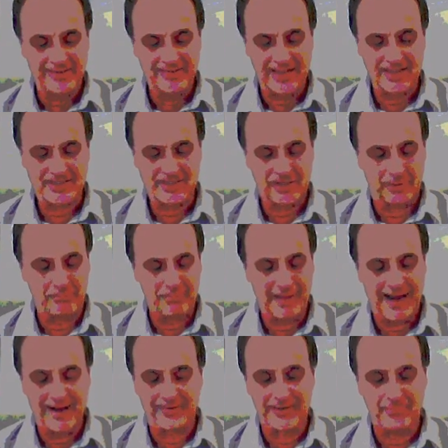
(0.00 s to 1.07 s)
They shall
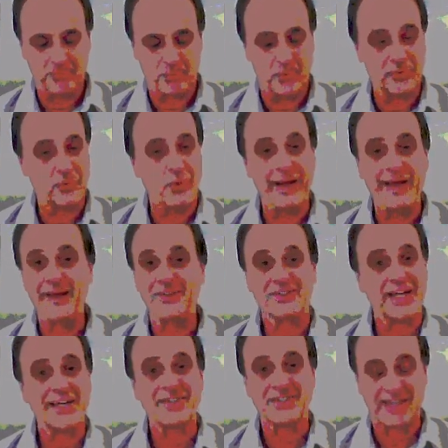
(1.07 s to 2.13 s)
mount up with wings
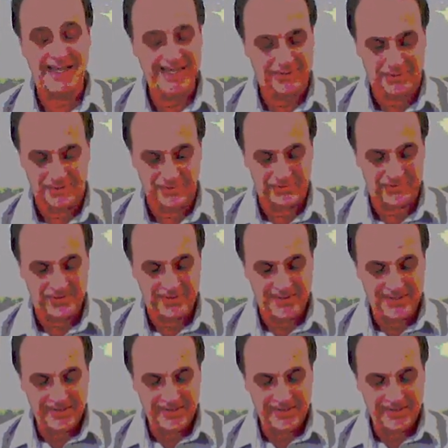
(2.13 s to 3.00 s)
as eagles.